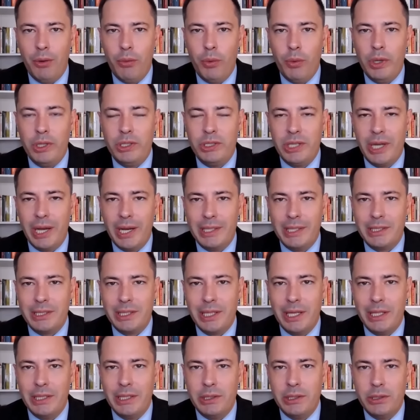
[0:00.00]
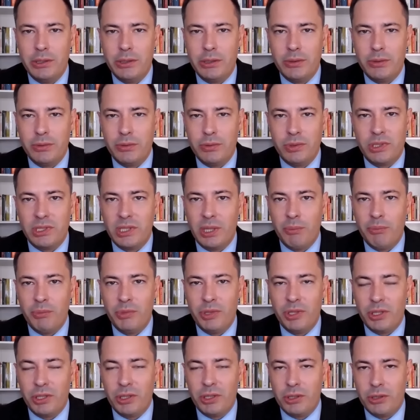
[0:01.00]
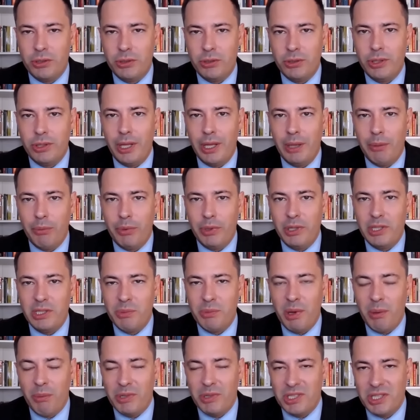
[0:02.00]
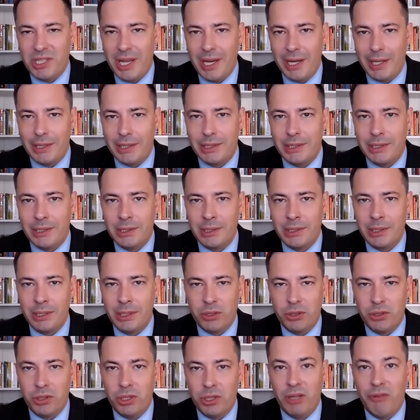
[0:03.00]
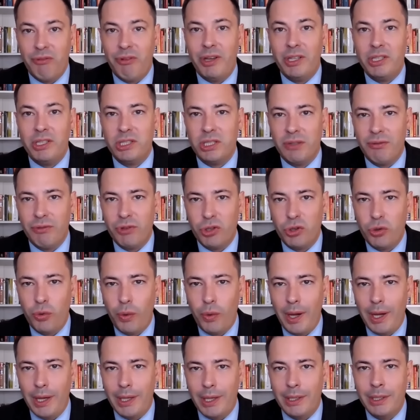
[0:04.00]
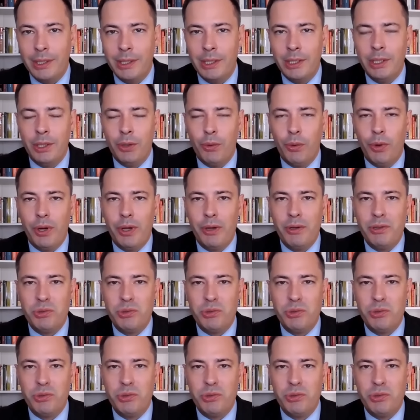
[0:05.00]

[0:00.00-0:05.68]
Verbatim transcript: which has led to some to conclude that he's made mistakes, including the invasion of Ukraine, where